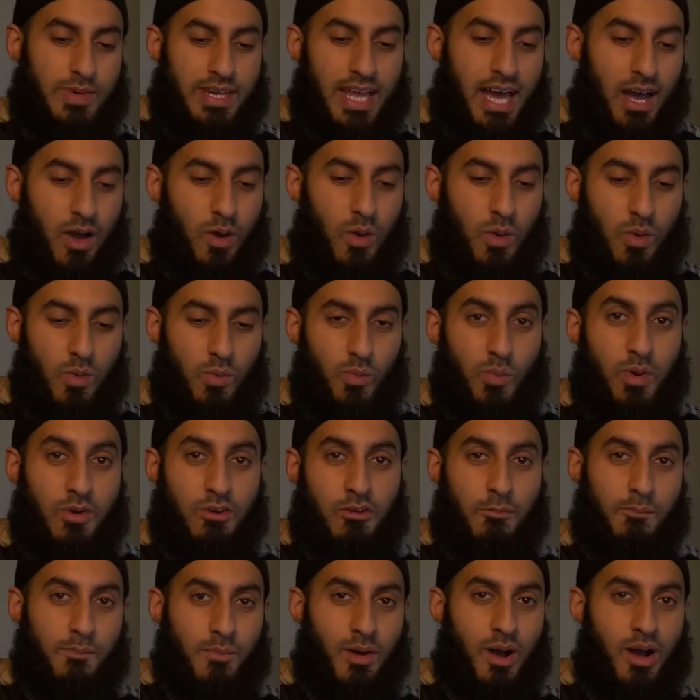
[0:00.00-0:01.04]
now, we're
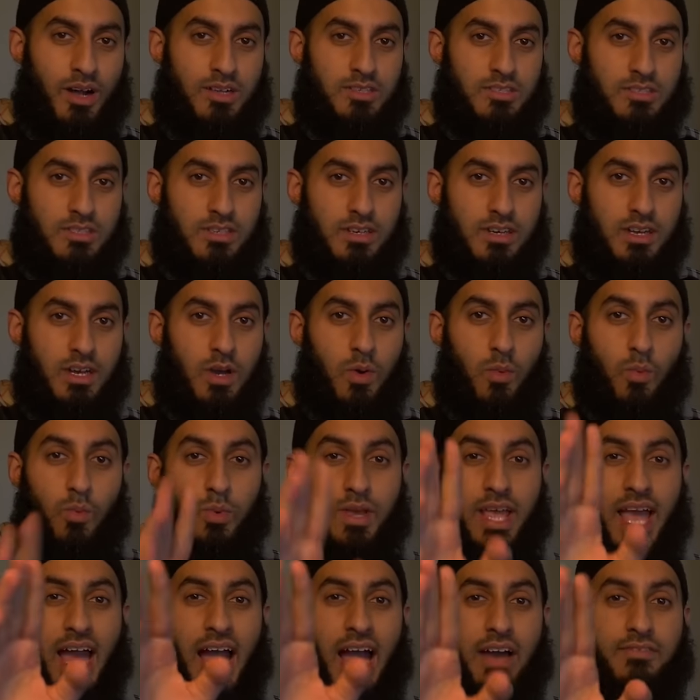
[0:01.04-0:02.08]
in March,
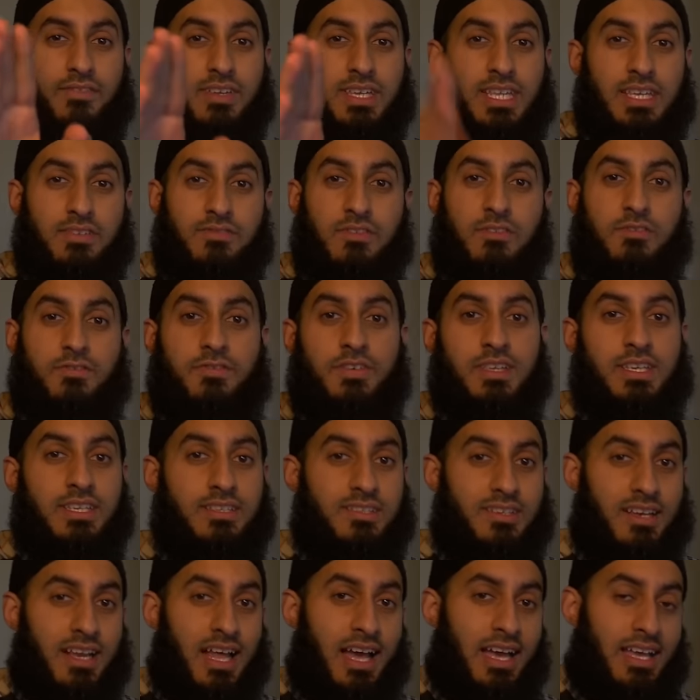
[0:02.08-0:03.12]
we haven't even
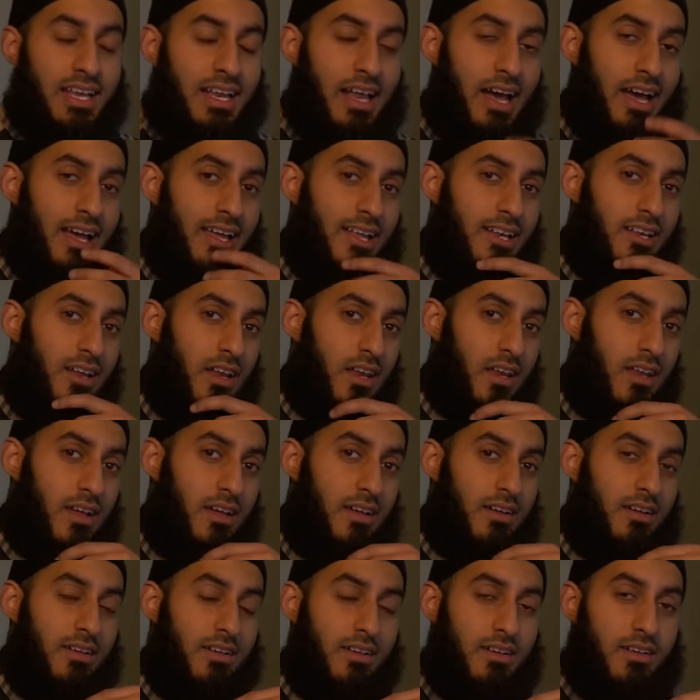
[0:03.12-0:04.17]
finished La ilaha
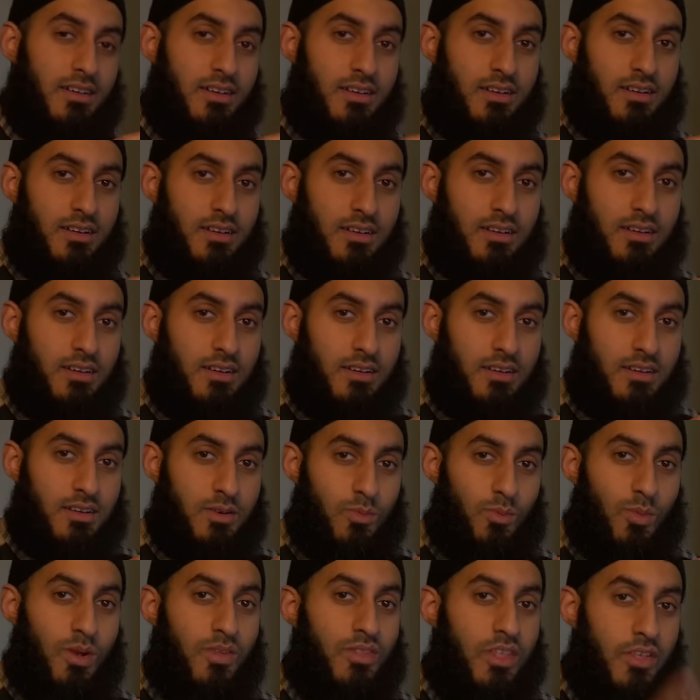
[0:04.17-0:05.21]
illallah.
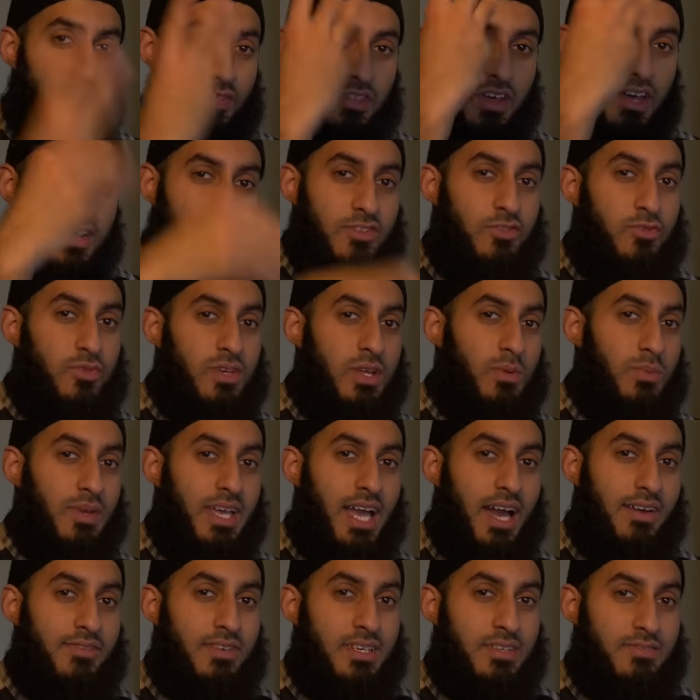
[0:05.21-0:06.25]
We're in the third unit, we
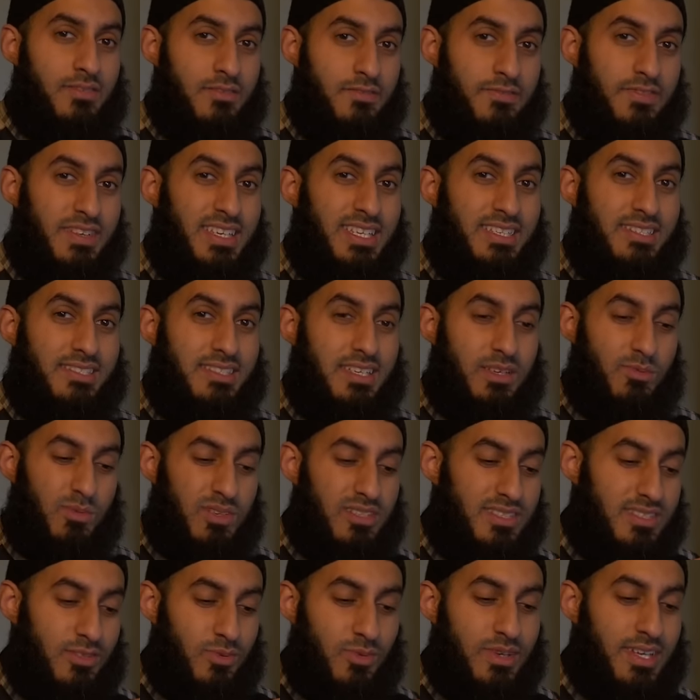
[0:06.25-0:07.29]
haven't even finished it, we're
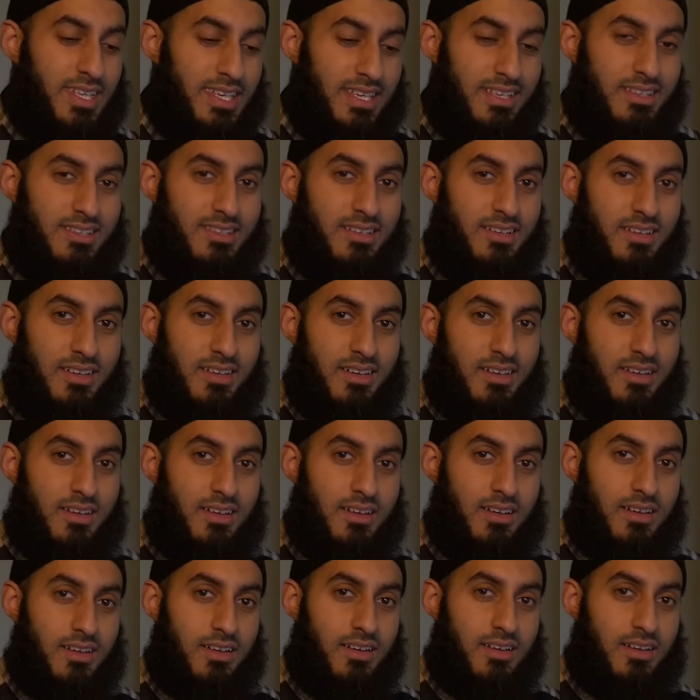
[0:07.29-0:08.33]
still in it.
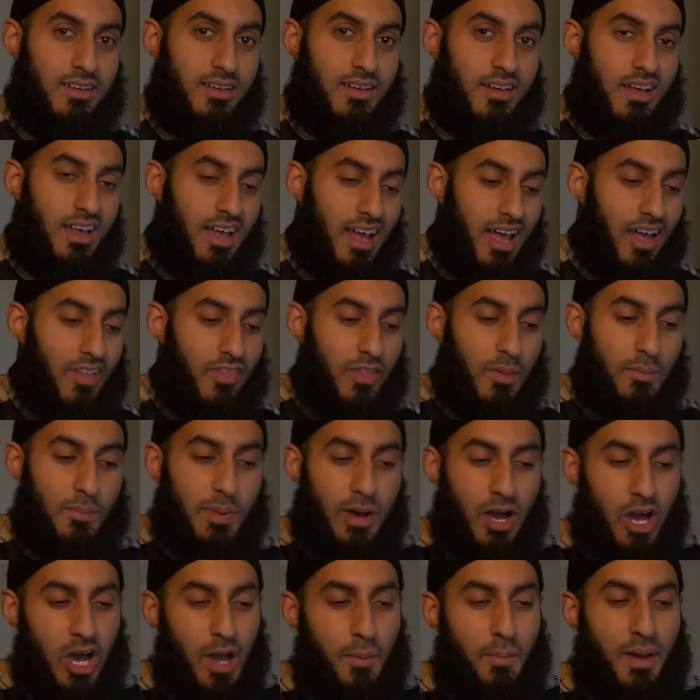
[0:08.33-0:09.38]
And the
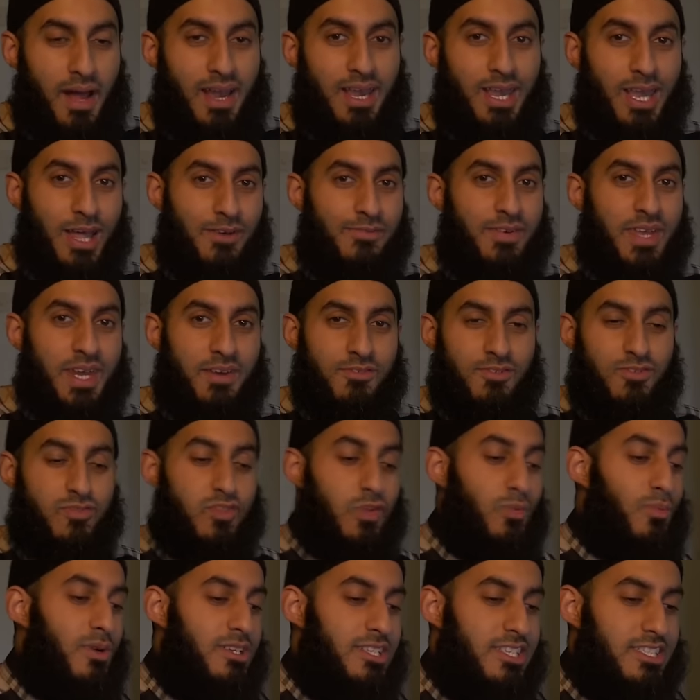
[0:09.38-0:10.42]
part about love and
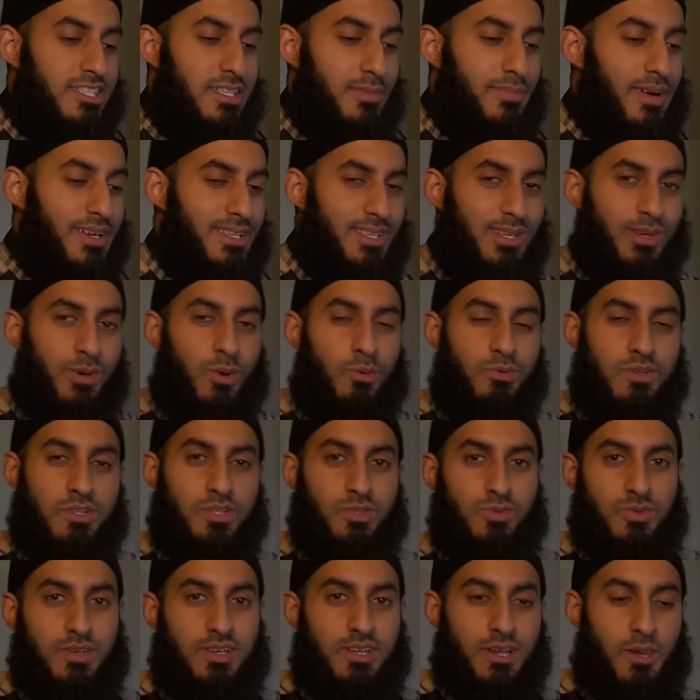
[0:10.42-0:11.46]
everything, we're just about to go
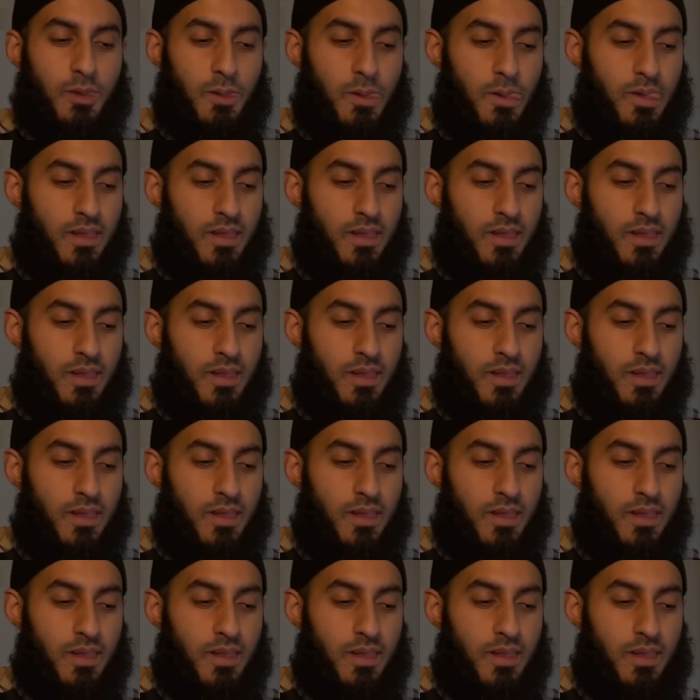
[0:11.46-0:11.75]
into it.